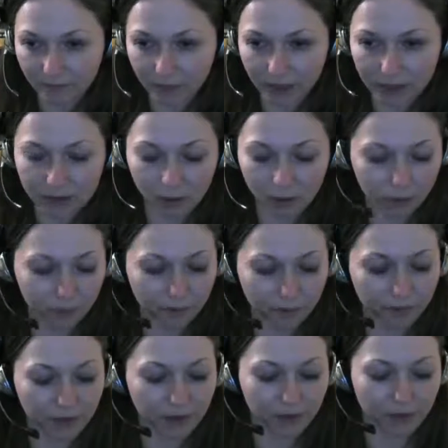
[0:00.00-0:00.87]
So
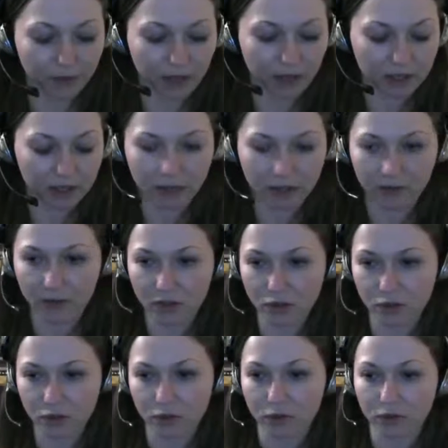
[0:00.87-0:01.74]
in Russian, we
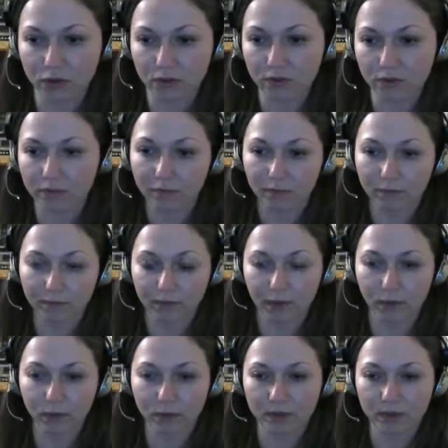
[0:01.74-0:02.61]
should
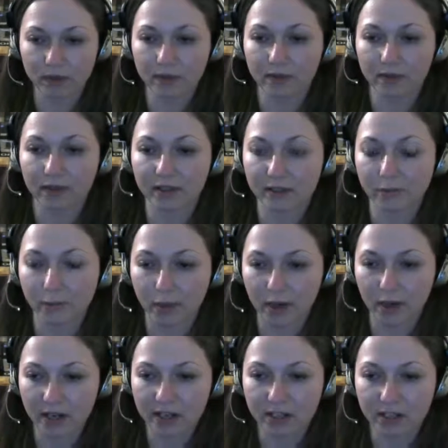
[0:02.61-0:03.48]
use
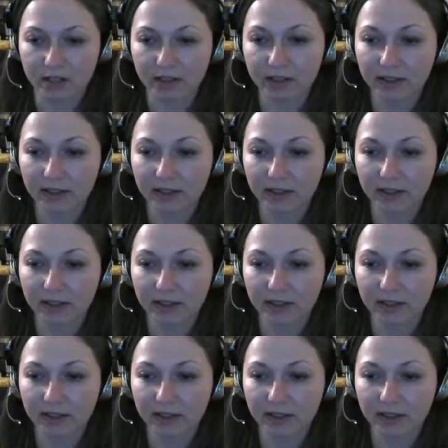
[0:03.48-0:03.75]
expression